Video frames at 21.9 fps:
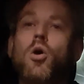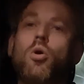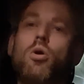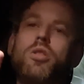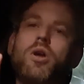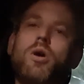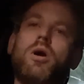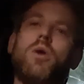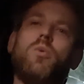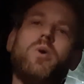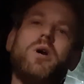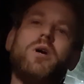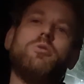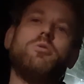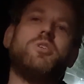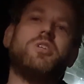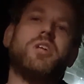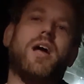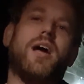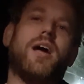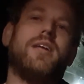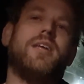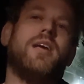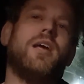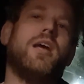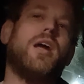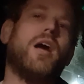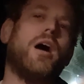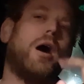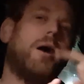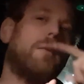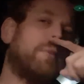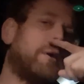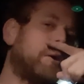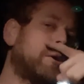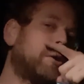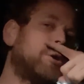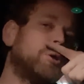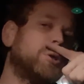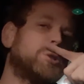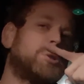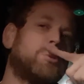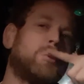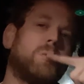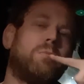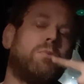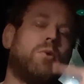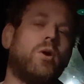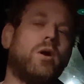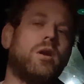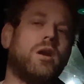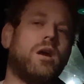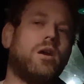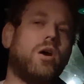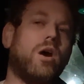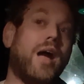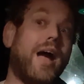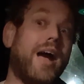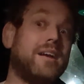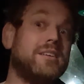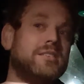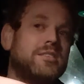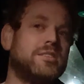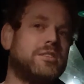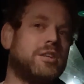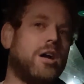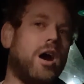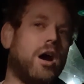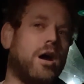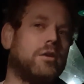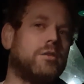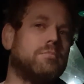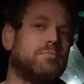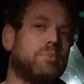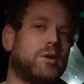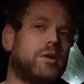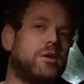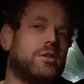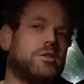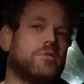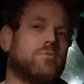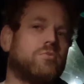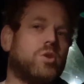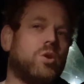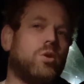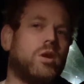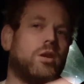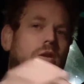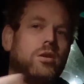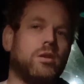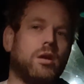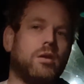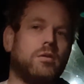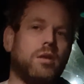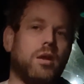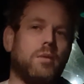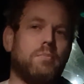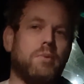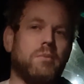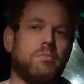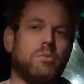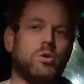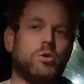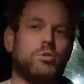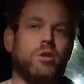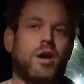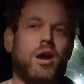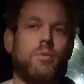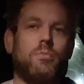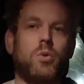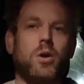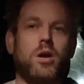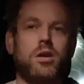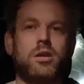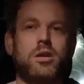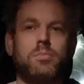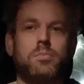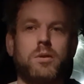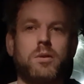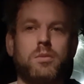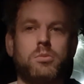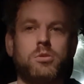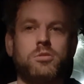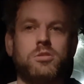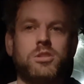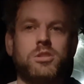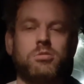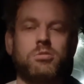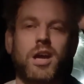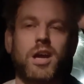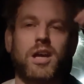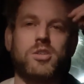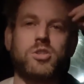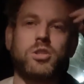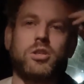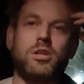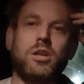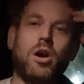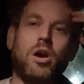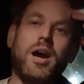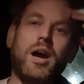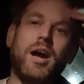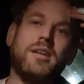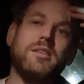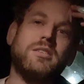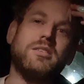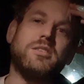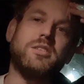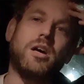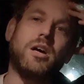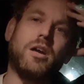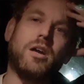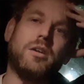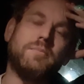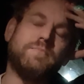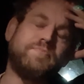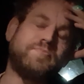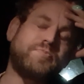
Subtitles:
Although I will say, I got to a point, and I hadn't done, because of doing a bit more crowd work and a bit more interaction, I hadn't done